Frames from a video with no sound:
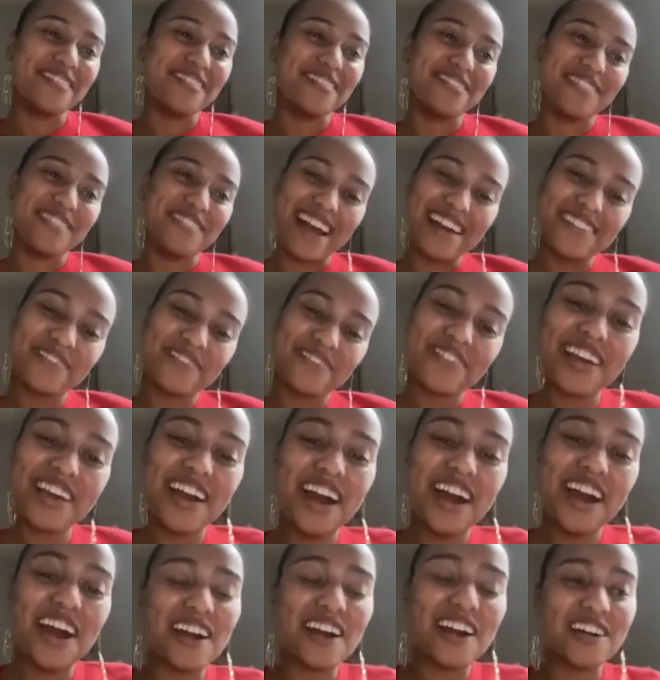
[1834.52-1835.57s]
that.
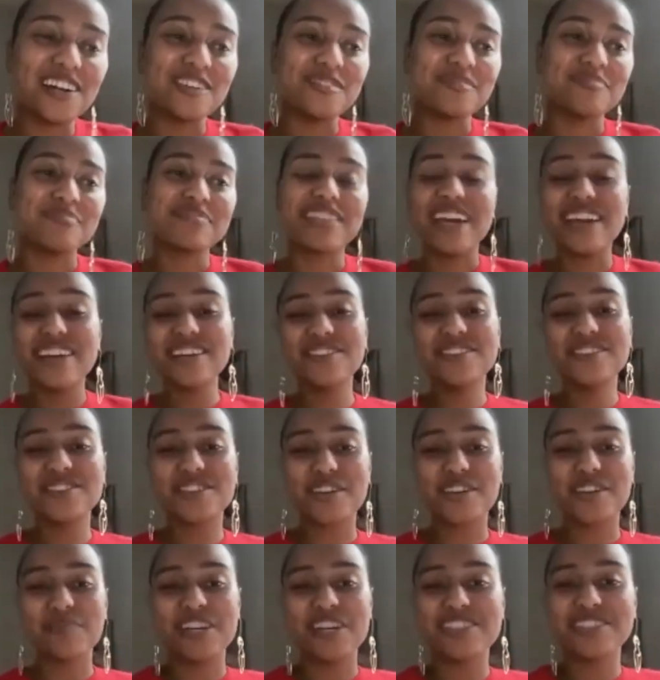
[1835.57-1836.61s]
Thank you
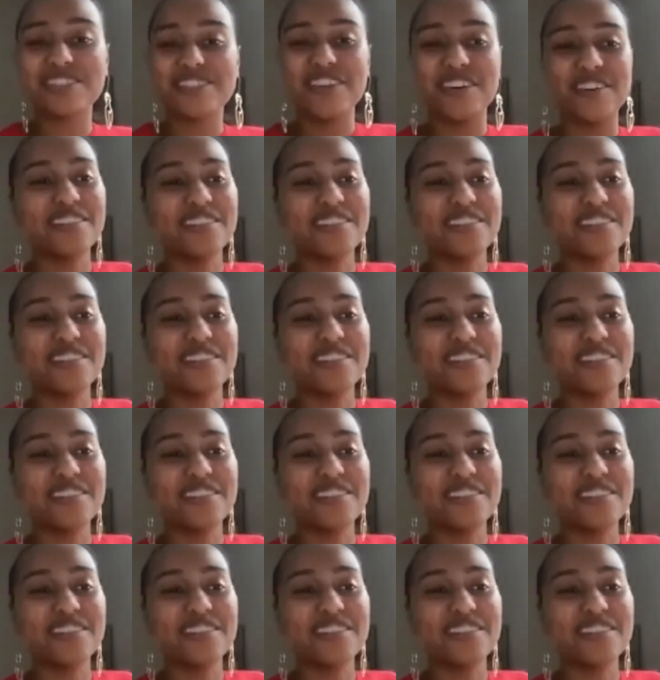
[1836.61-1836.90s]
so much, though.